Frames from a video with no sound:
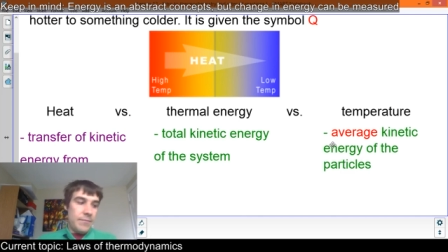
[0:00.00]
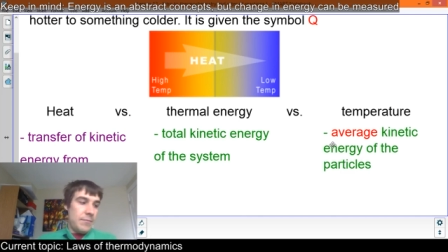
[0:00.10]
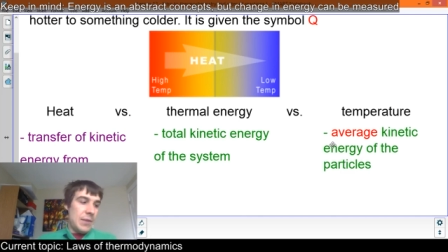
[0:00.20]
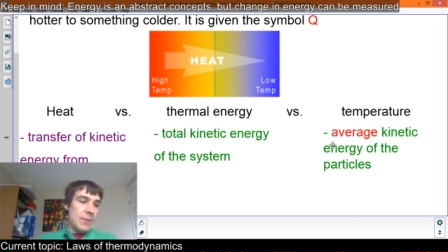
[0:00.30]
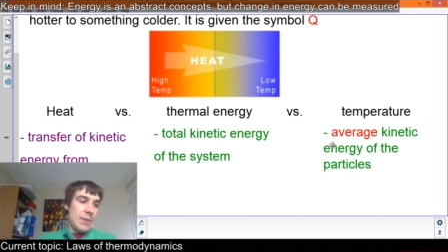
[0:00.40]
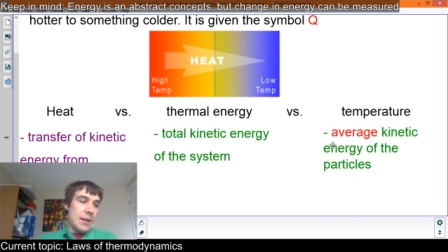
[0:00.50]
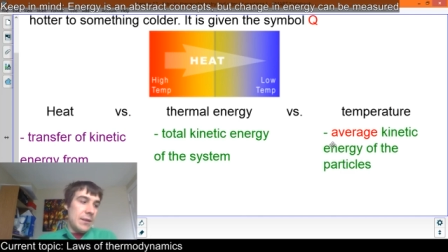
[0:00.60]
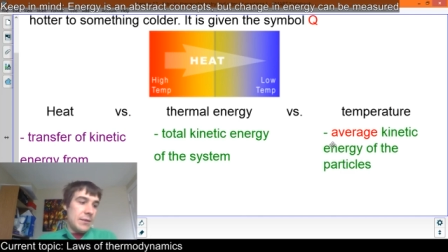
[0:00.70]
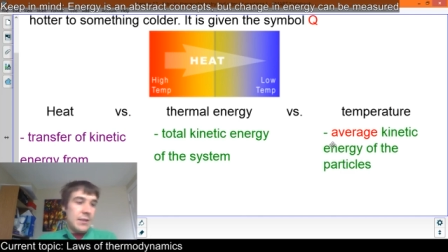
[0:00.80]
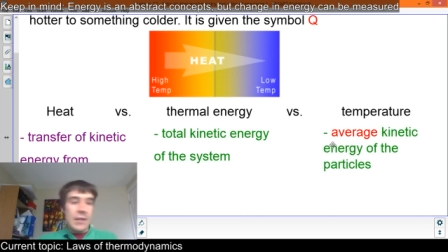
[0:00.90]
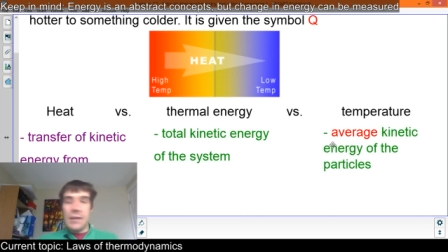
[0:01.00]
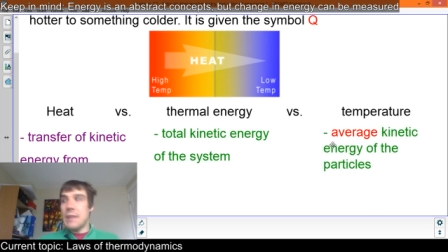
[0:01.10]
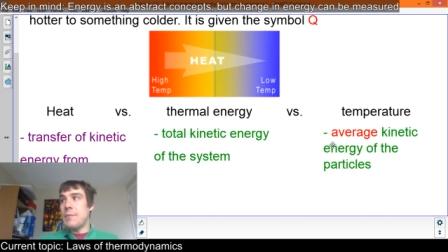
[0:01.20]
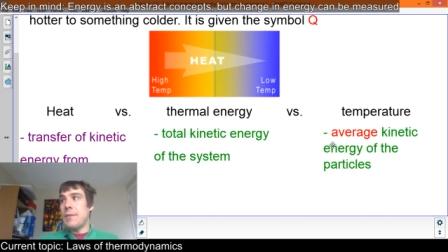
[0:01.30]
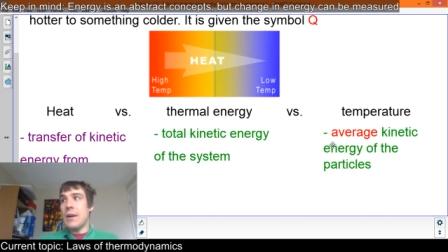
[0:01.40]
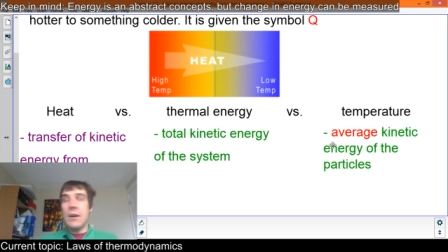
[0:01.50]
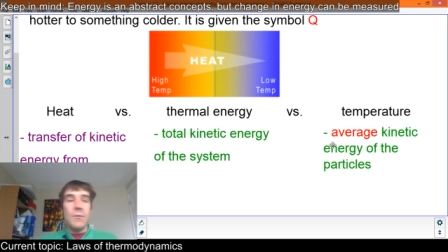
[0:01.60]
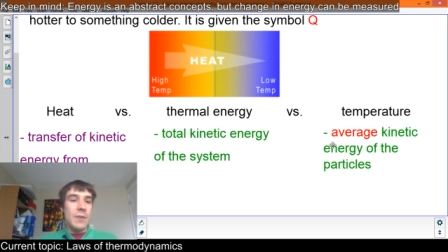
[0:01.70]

Meanwhile, say a cup of hot